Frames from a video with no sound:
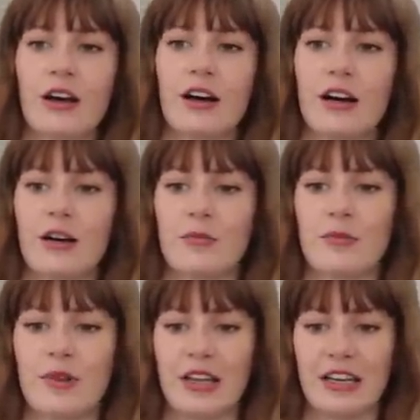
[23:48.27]
Um,
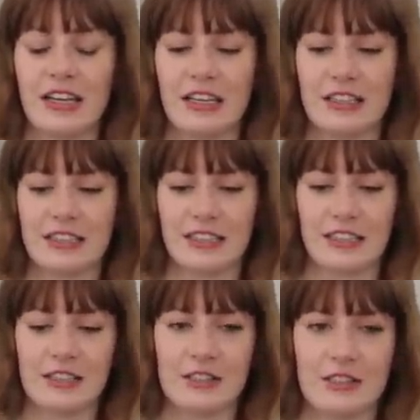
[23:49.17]
and it
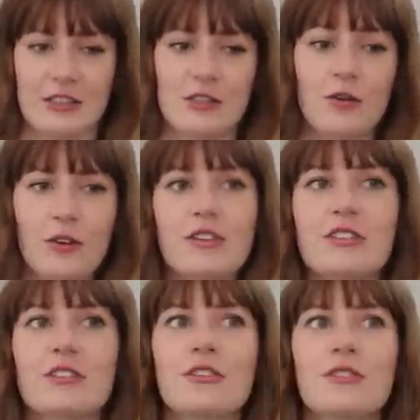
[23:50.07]
is so
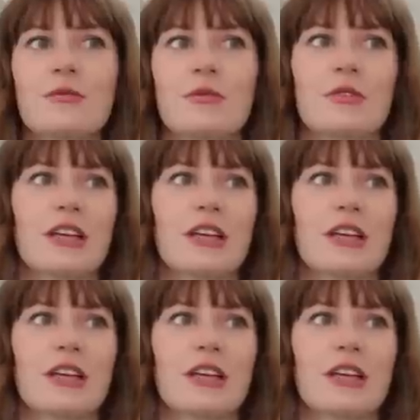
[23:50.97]
versatile,